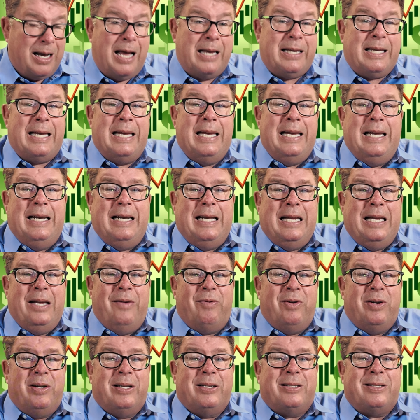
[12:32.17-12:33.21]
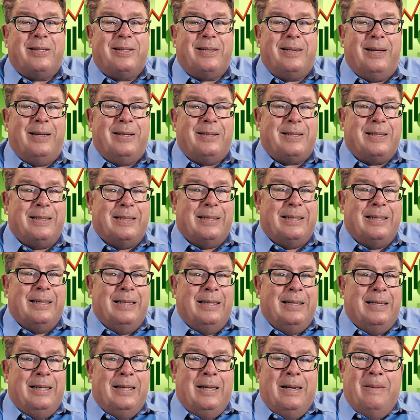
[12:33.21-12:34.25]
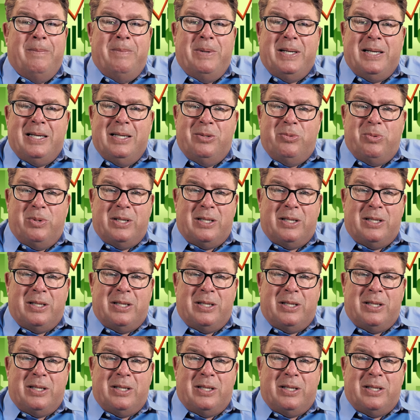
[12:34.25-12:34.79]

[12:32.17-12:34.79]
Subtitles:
I can't even discuss it because